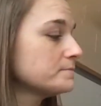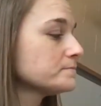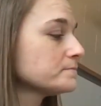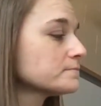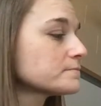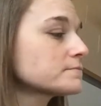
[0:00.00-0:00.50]

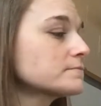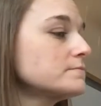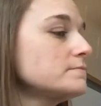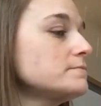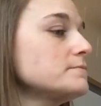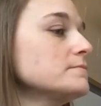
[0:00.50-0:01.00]

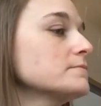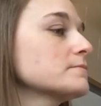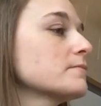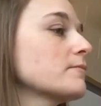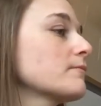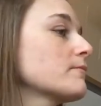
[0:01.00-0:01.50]

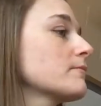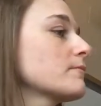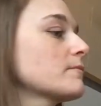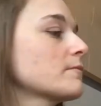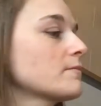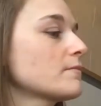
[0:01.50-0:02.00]

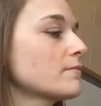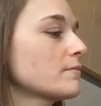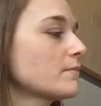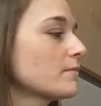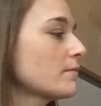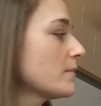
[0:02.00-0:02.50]
Nothing is said.